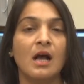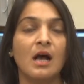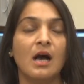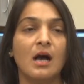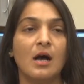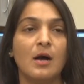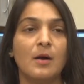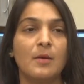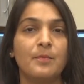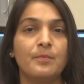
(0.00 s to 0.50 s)

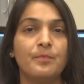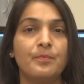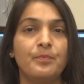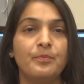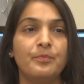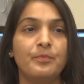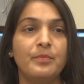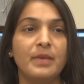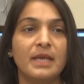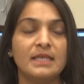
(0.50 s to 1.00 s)
uh,
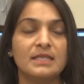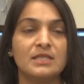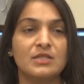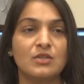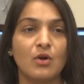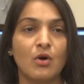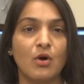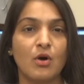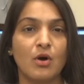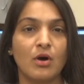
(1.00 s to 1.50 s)

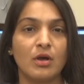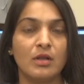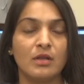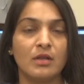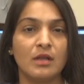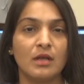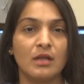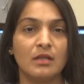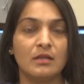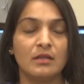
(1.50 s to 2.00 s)
based
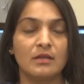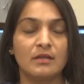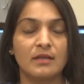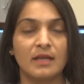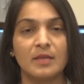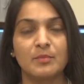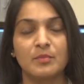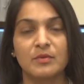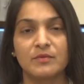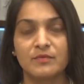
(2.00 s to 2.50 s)
on the
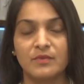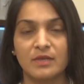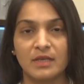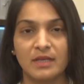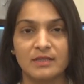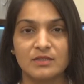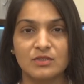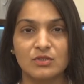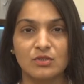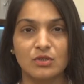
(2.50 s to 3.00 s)
type of
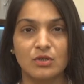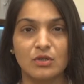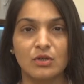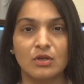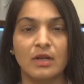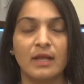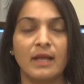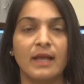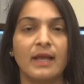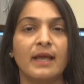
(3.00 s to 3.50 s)

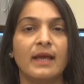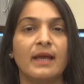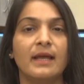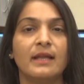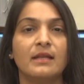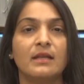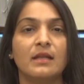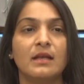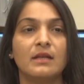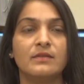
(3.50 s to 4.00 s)
cancer
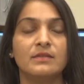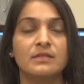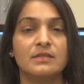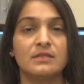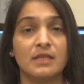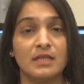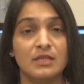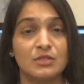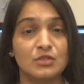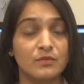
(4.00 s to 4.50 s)
and uh, the
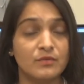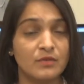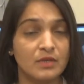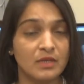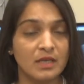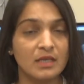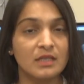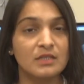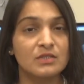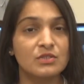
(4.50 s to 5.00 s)
stage of the
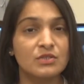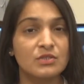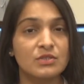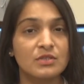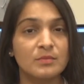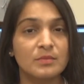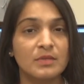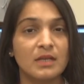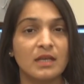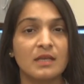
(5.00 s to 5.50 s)
cancer
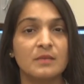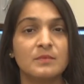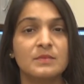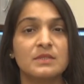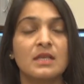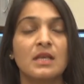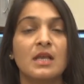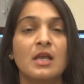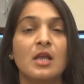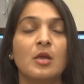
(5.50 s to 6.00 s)

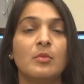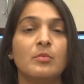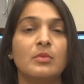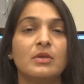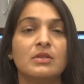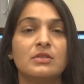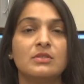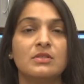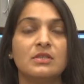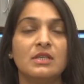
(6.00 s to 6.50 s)
sometimes,
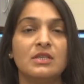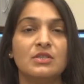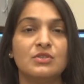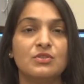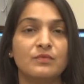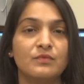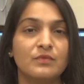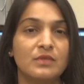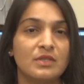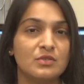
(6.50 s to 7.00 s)
because each
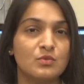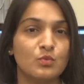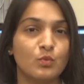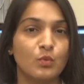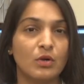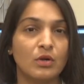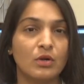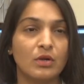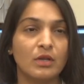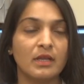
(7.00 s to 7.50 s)
of these
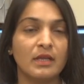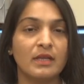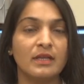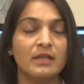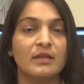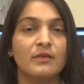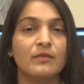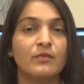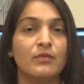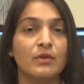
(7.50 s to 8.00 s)
work
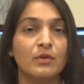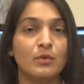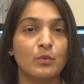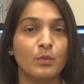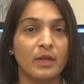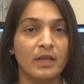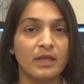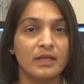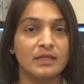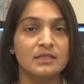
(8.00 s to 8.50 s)
in different
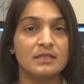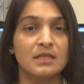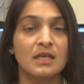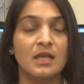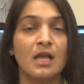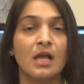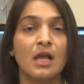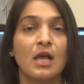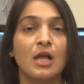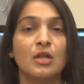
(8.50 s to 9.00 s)
ways
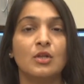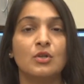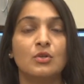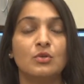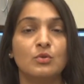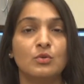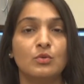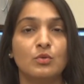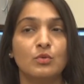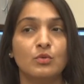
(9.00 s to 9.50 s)

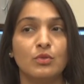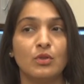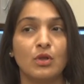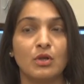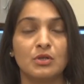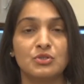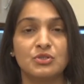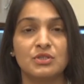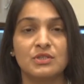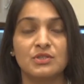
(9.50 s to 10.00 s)
to
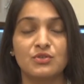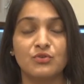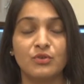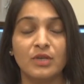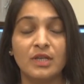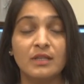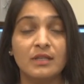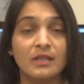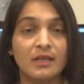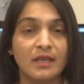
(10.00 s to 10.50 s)
not just
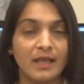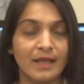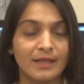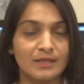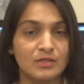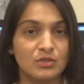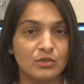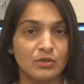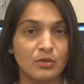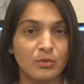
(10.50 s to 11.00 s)
treat the
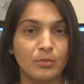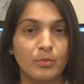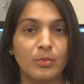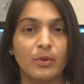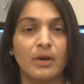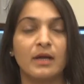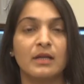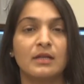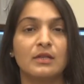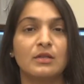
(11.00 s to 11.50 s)
cancer,
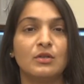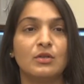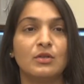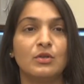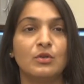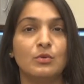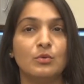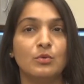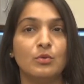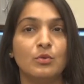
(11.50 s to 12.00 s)
but
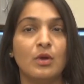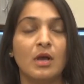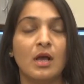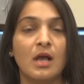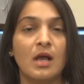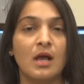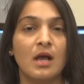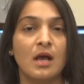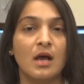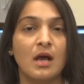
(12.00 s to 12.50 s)
to
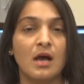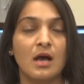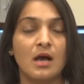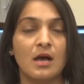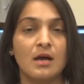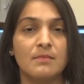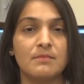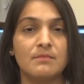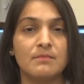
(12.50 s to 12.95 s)
uh,